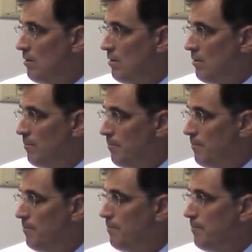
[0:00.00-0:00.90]

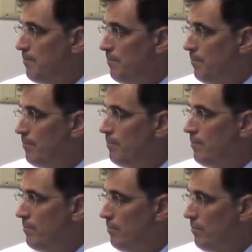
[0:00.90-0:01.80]

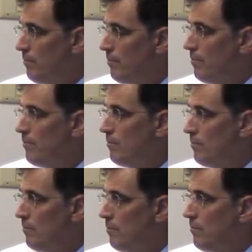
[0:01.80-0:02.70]

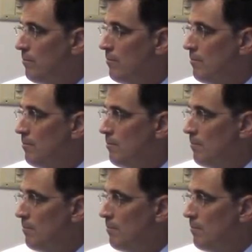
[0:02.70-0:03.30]
No words are spoken by the person on screen.